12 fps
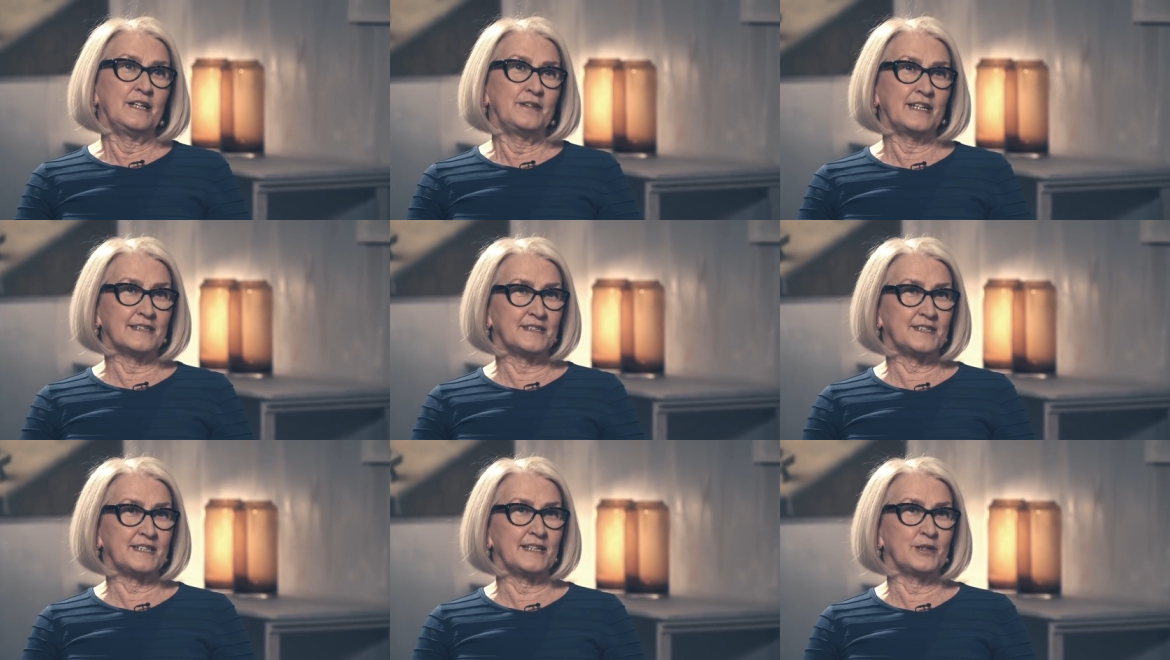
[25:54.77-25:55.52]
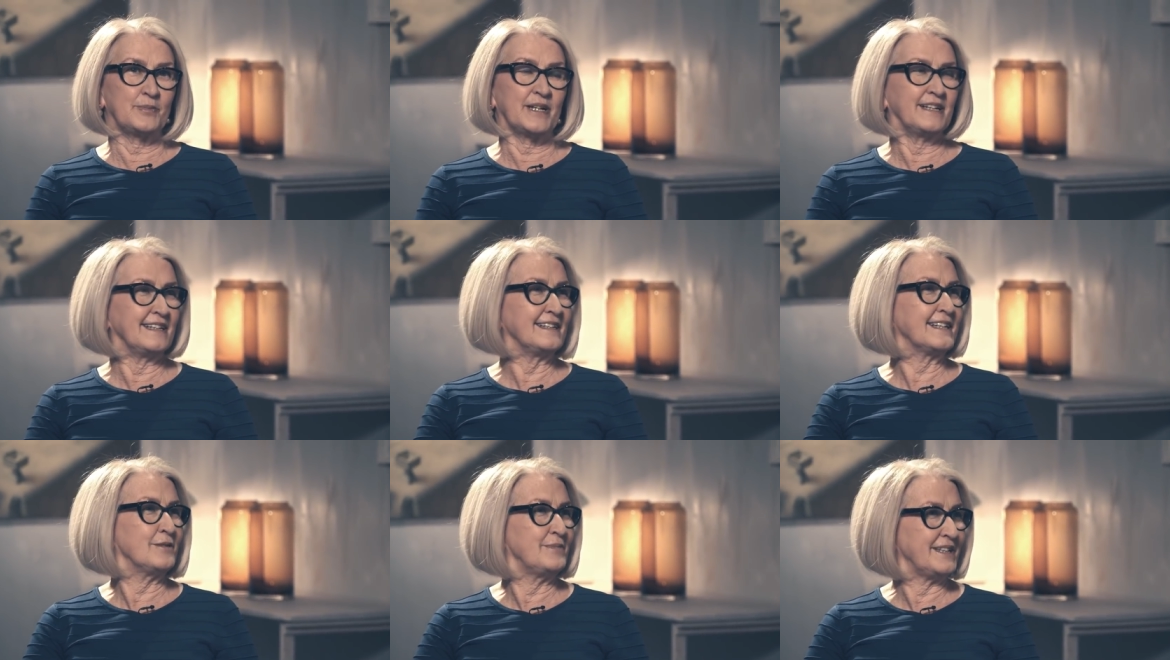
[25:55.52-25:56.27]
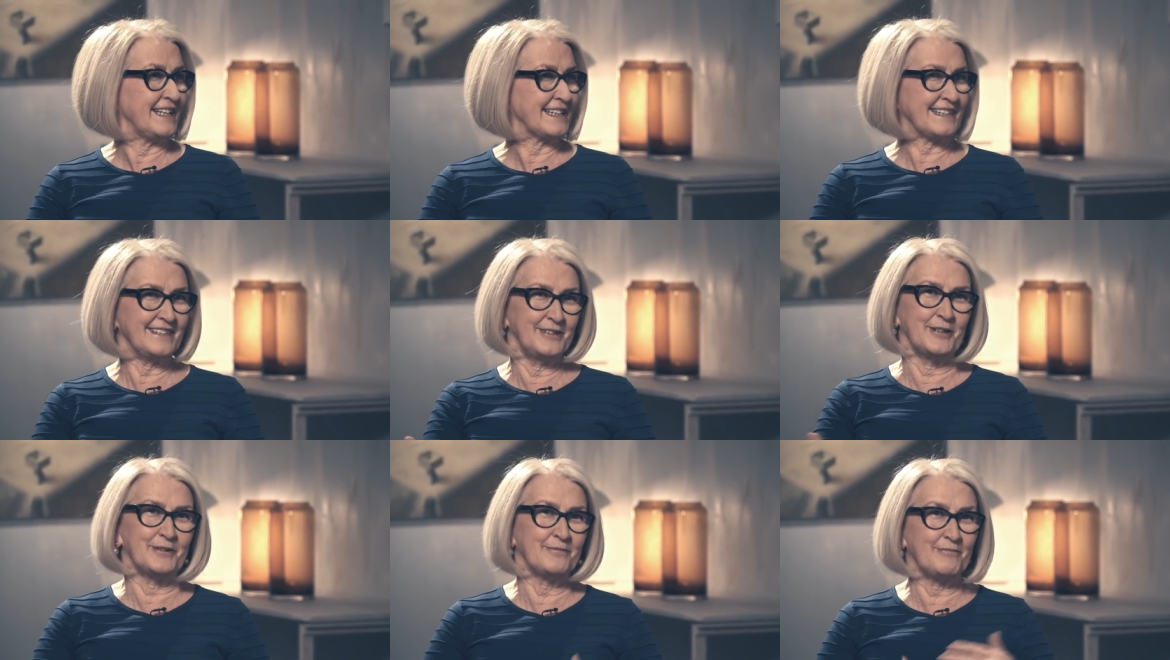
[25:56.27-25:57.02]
They understand about income and, you know,